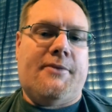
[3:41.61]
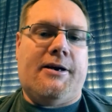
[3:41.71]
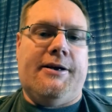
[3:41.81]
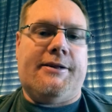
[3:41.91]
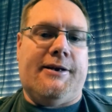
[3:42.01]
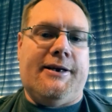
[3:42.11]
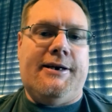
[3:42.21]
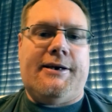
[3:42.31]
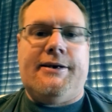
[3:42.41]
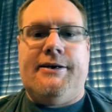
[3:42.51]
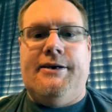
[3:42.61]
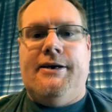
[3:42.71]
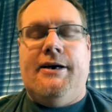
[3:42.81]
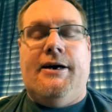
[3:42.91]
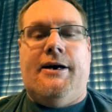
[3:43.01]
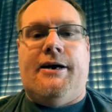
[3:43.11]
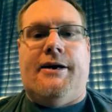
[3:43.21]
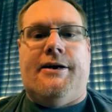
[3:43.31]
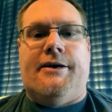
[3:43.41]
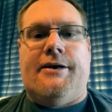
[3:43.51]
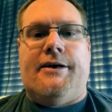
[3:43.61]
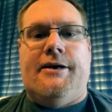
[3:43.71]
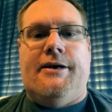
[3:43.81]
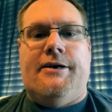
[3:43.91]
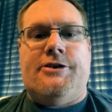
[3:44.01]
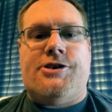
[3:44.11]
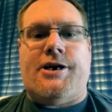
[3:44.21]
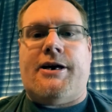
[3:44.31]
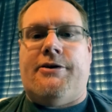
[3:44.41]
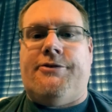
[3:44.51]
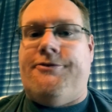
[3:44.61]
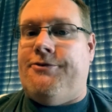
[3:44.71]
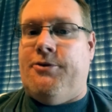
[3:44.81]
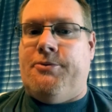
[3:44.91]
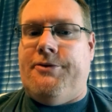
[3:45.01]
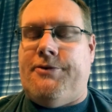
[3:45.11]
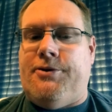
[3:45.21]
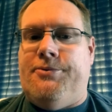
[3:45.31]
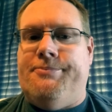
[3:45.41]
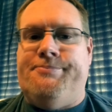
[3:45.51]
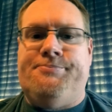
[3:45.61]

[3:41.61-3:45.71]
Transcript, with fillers: click the link, uh, check out the full review.